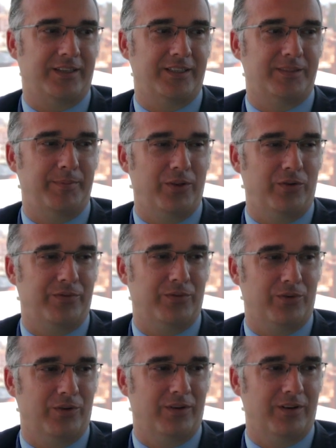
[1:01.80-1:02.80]
these
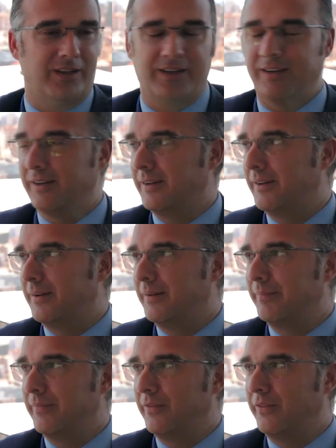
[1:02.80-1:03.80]
beautiful
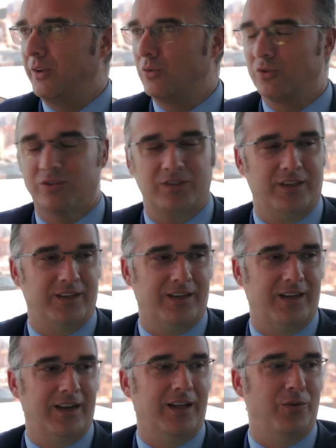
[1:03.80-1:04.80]
views
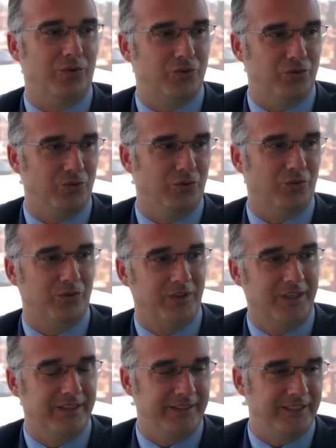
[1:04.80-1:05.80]
allow you to
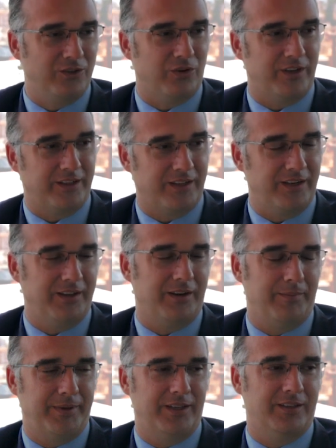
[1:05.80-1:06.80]
disconnect a
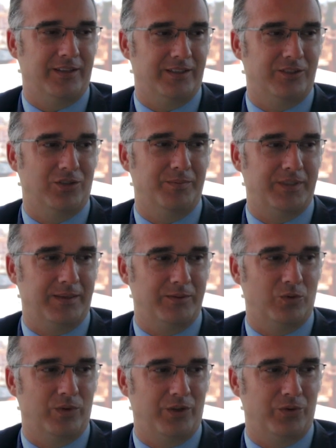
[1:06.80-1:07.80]
little bit
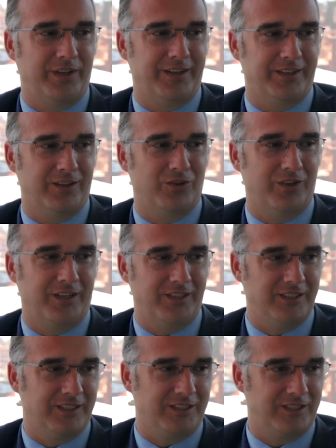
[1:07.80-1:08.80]
sometimes when you need it, no?
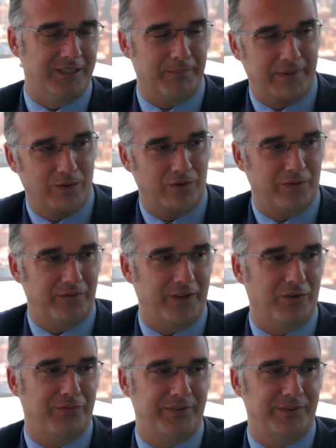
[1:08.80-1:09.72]
And just jump out of the